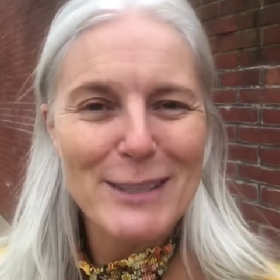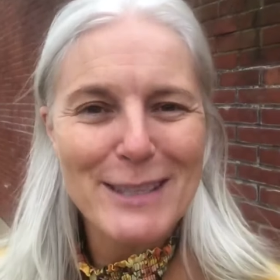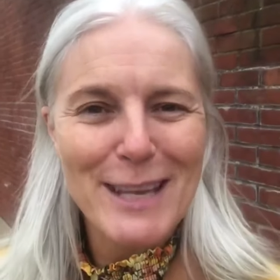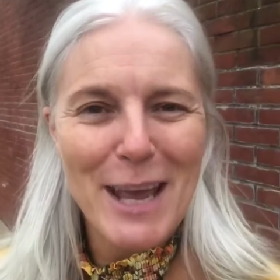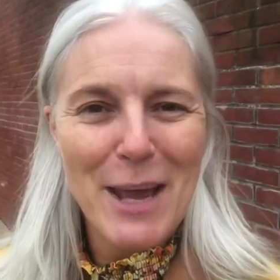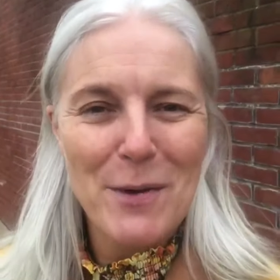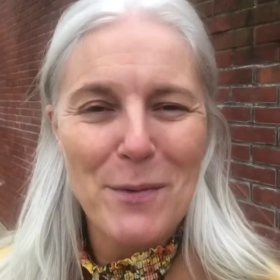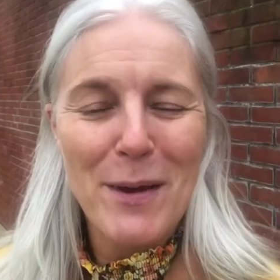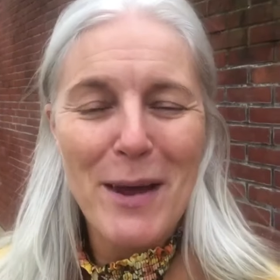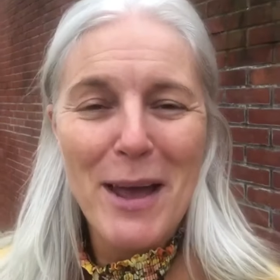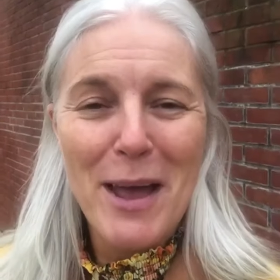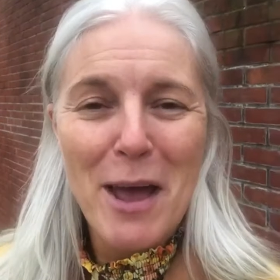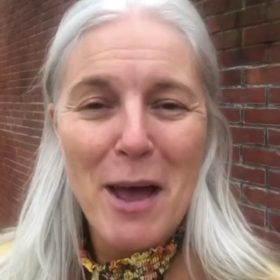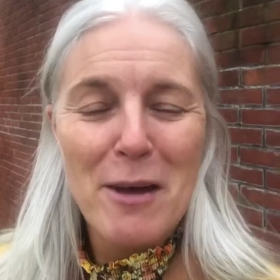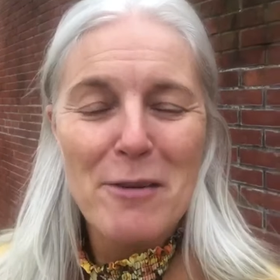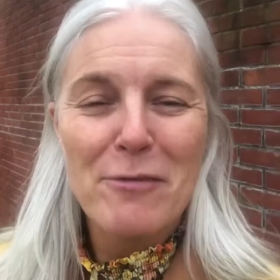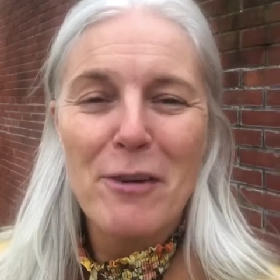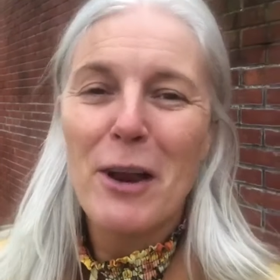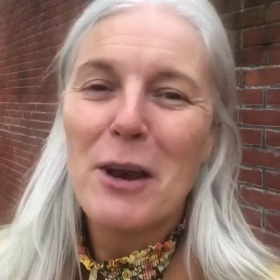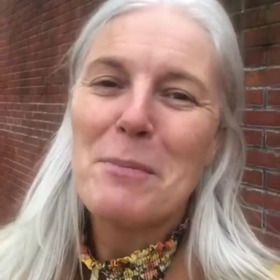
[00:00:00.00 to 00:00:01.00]
So
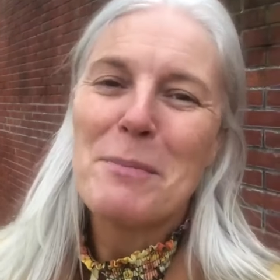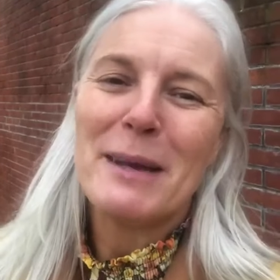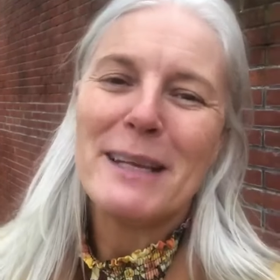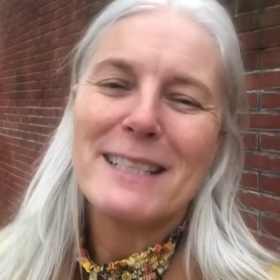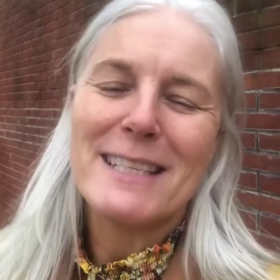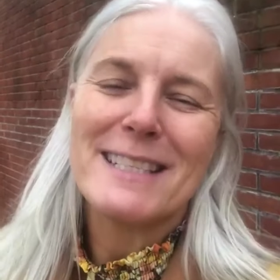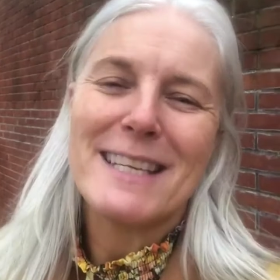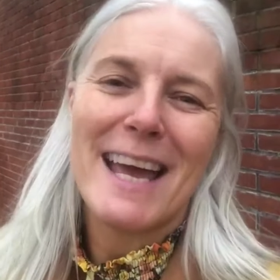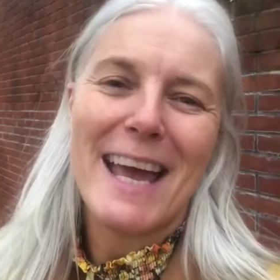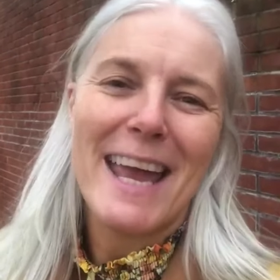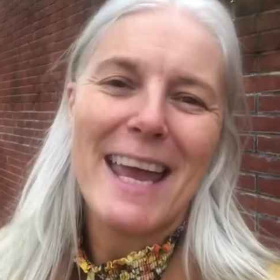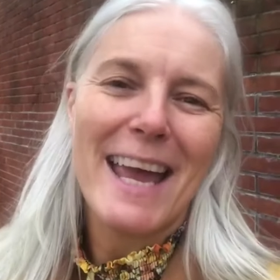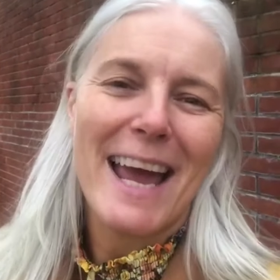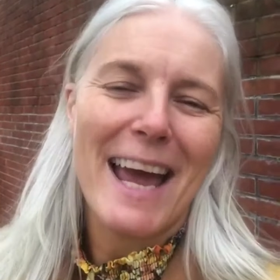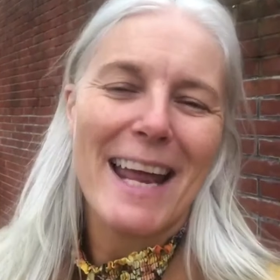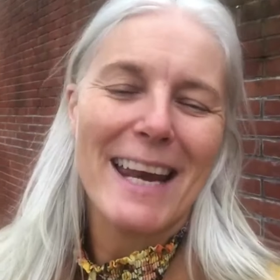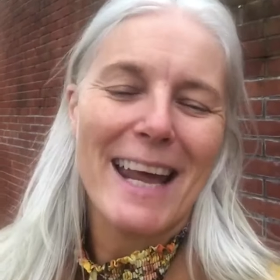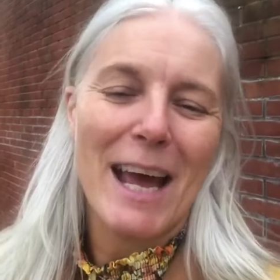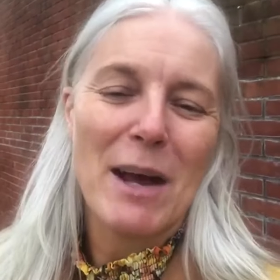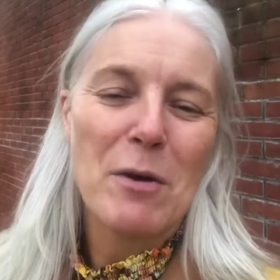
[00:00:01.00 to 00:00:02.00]
follow me today
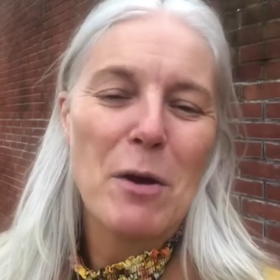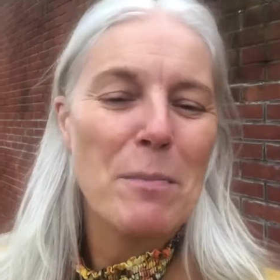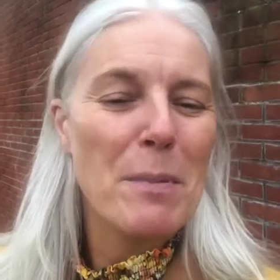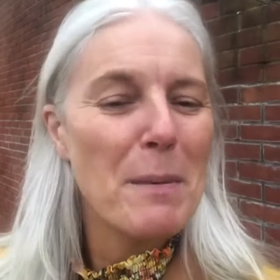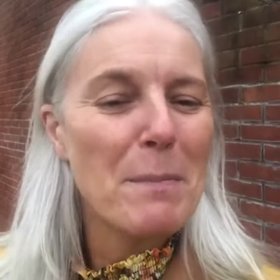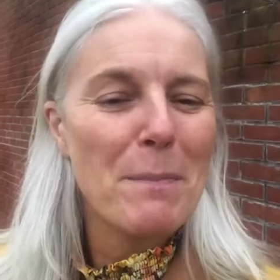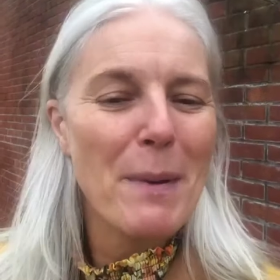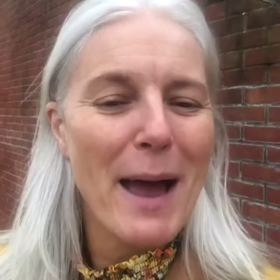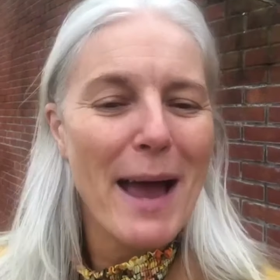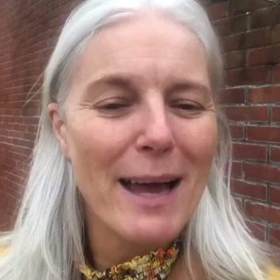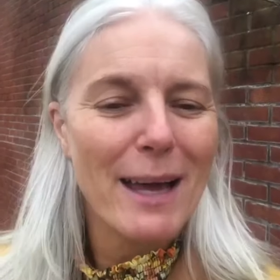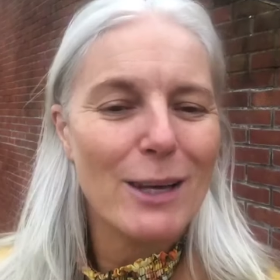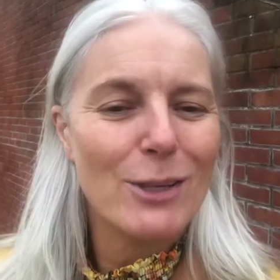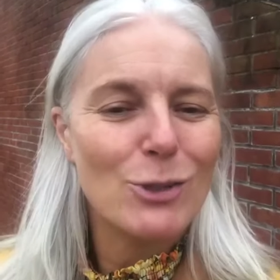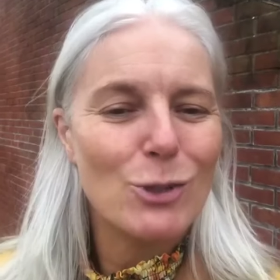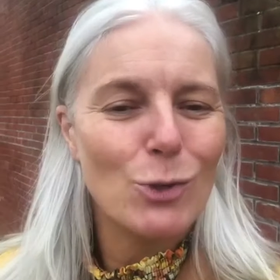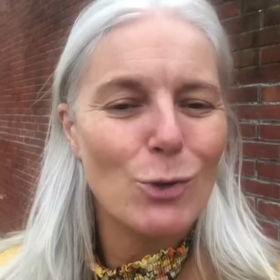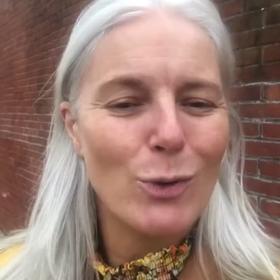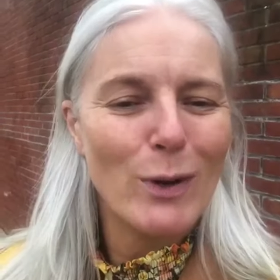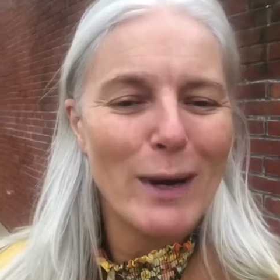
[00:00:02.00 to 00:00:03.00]
and I will be back
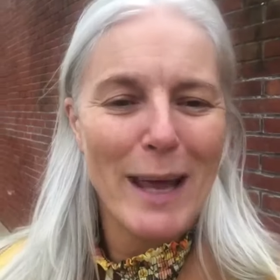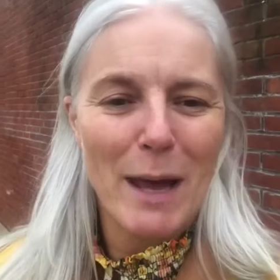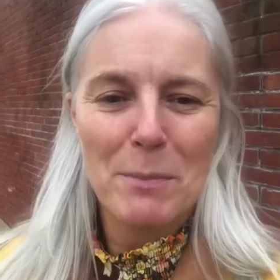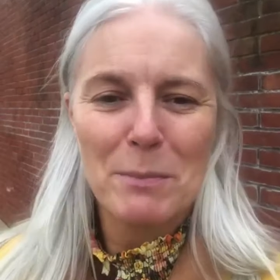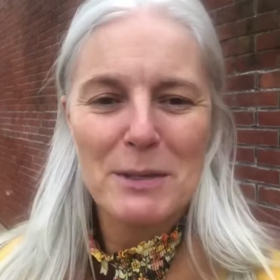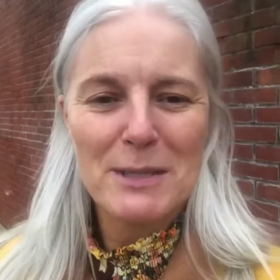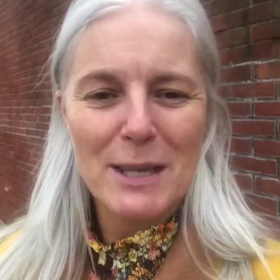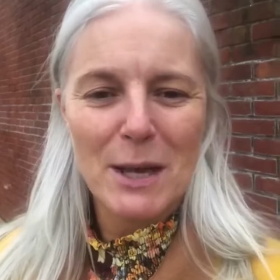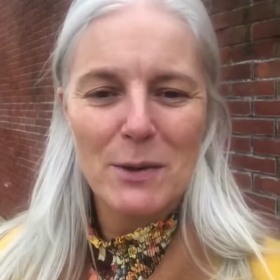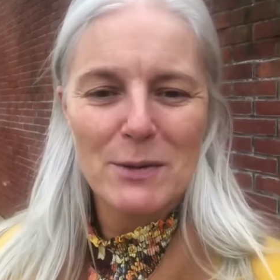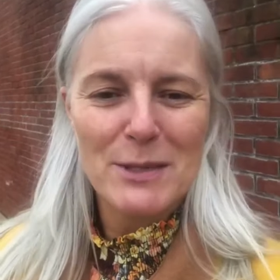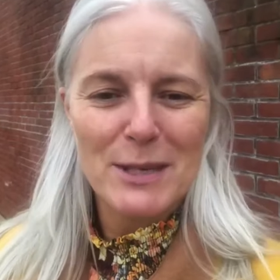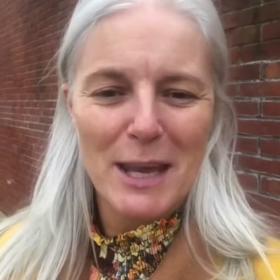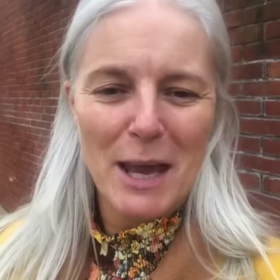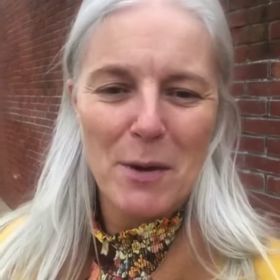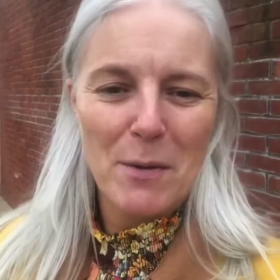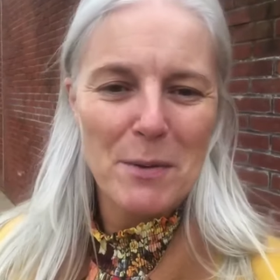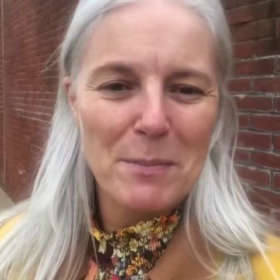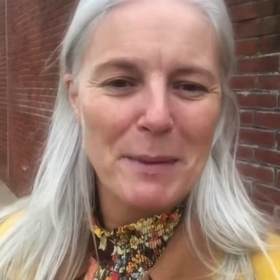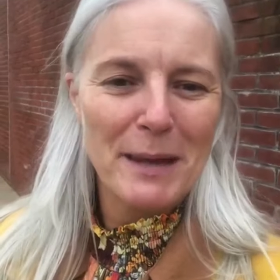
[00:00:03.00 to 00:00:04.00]
shortly. I'm just going to
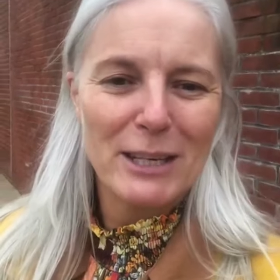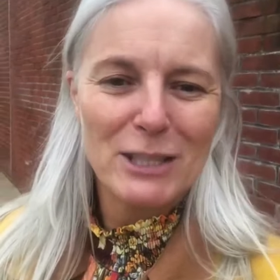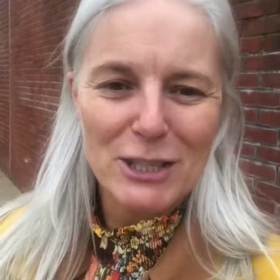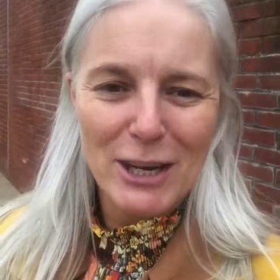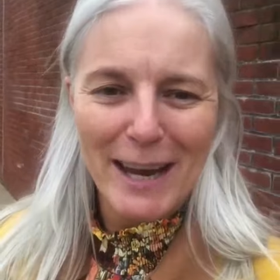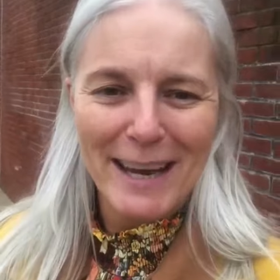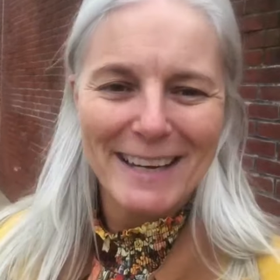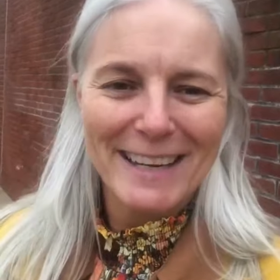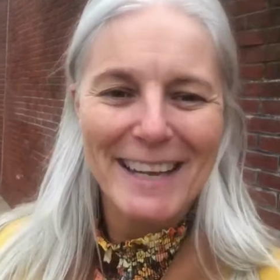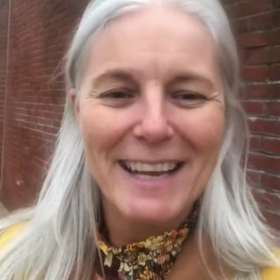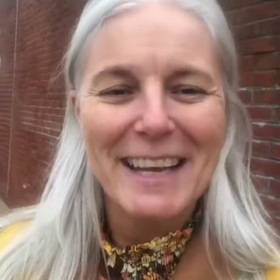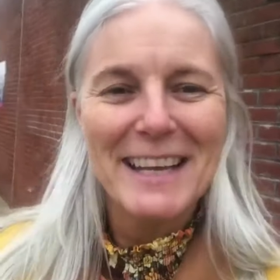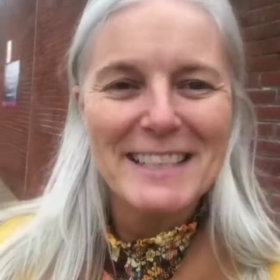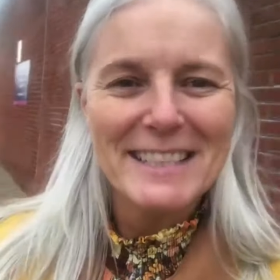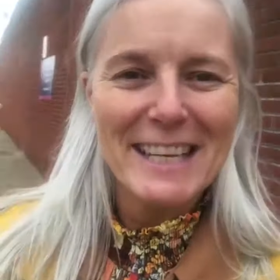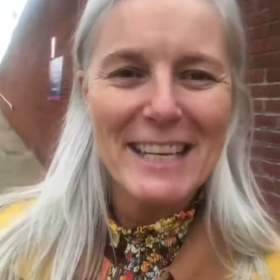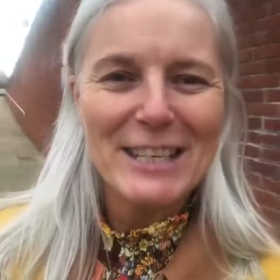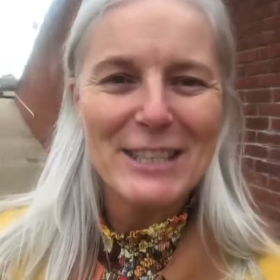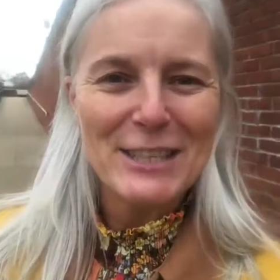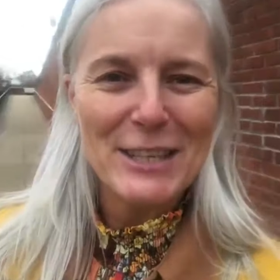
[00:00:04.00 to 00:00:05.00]
go and meet Jane.
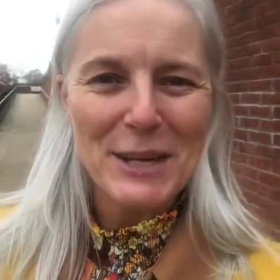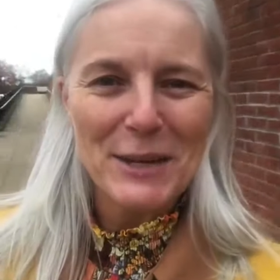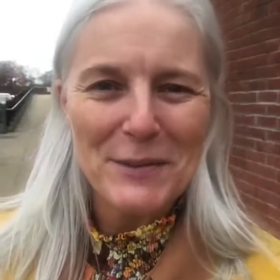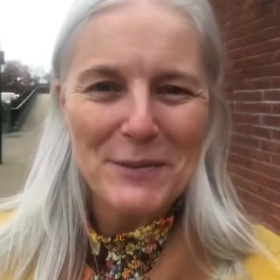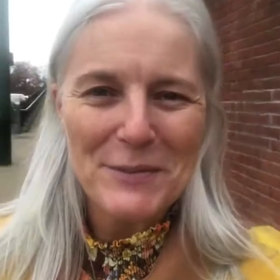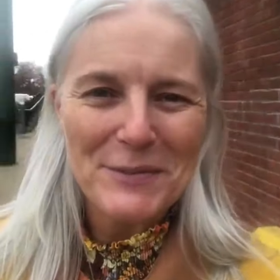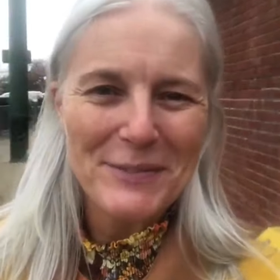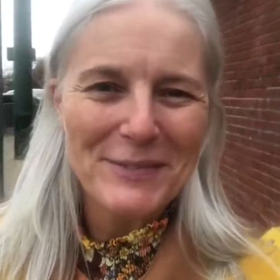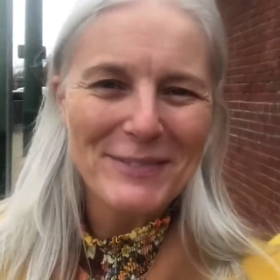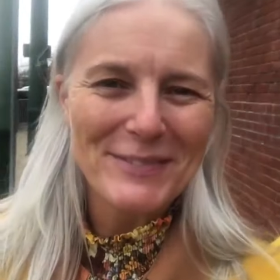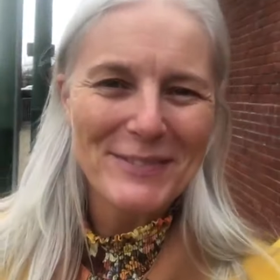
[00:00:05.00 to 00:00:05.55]
See you soon.